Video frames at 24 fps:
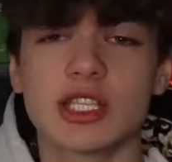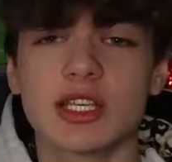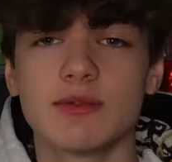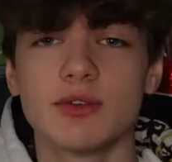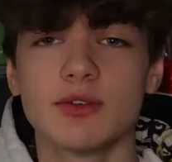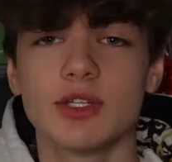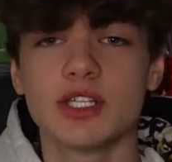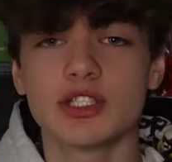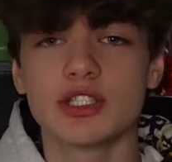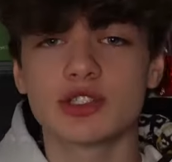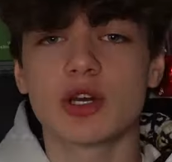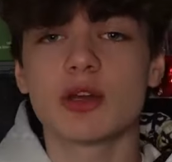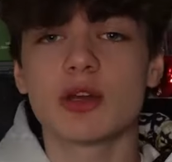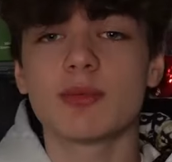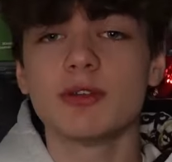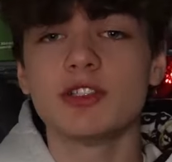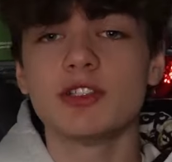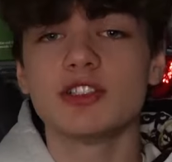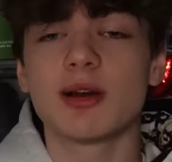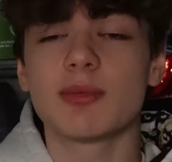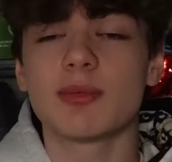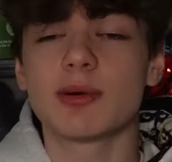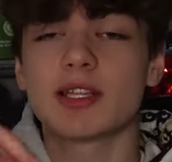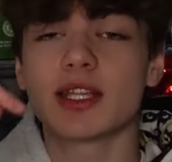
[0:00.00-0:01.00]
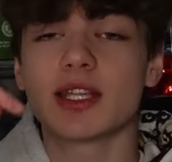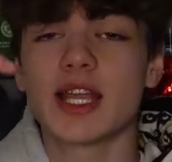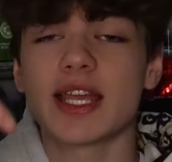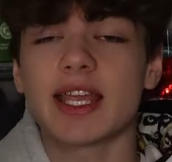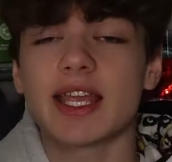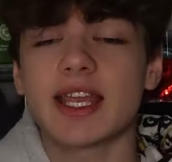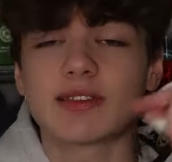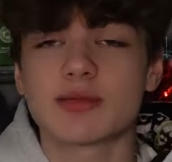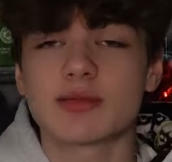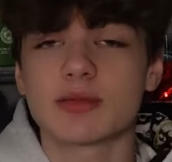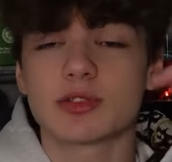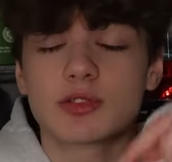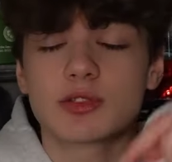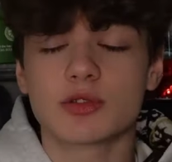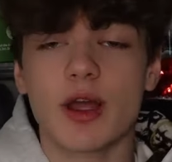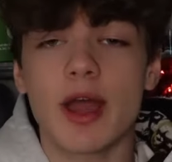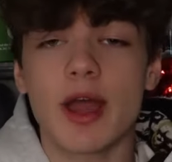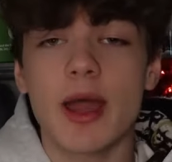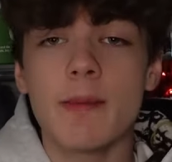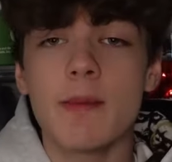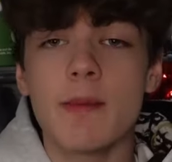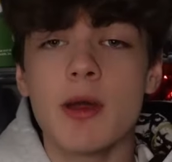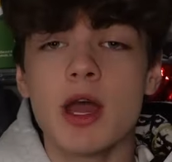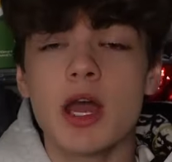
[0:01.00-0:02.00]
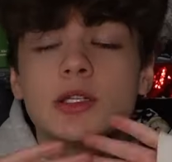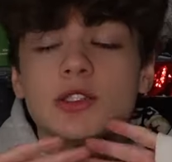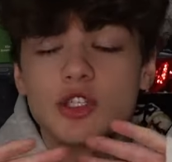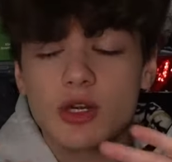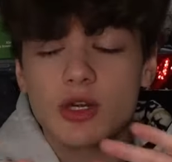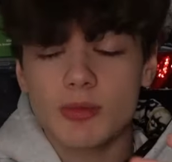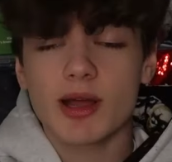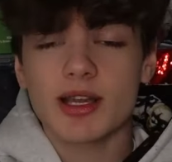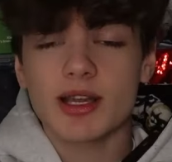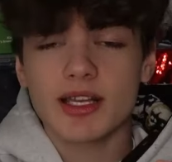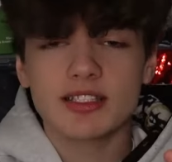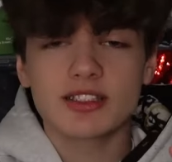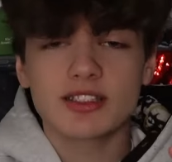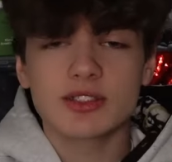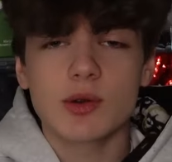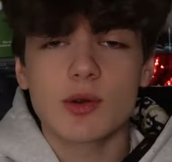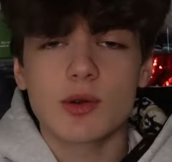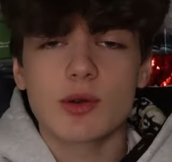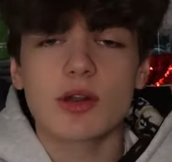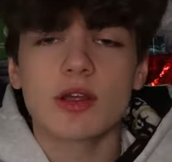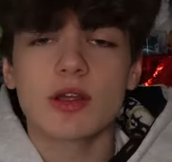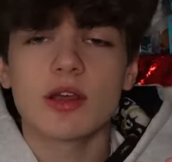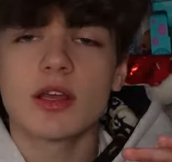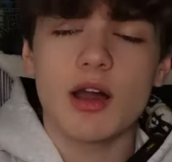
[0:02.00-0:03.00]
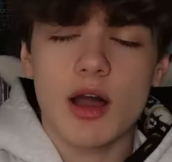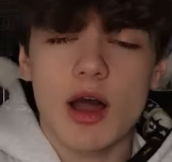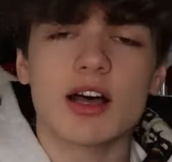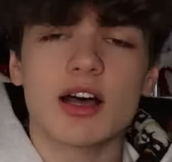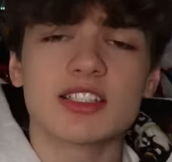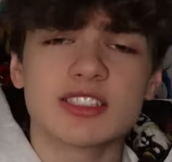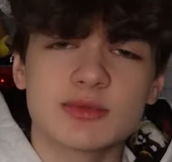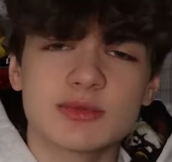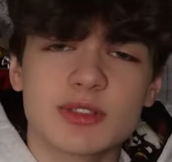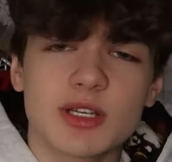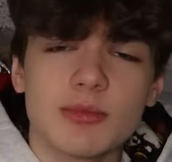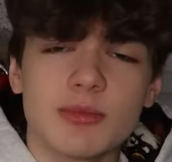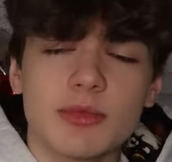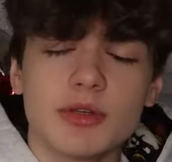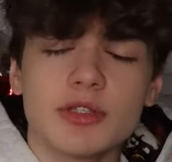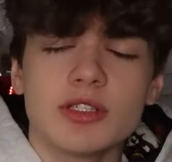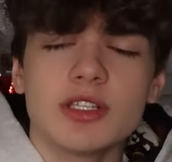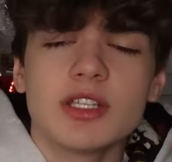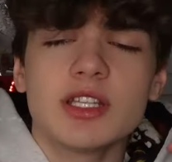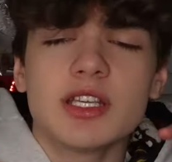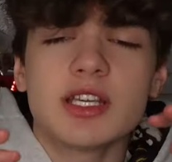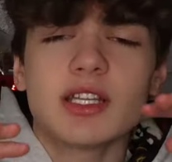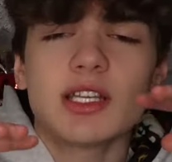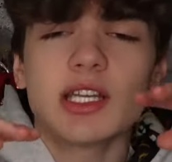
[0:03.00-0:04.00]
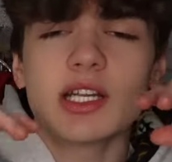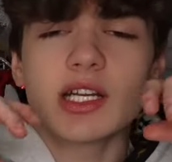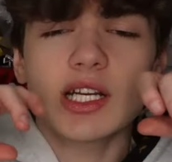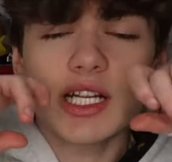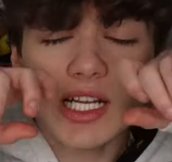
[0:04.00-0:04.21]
If you did enjoy, please drop a like and subscribe. Join my Discord. Awesome community in there.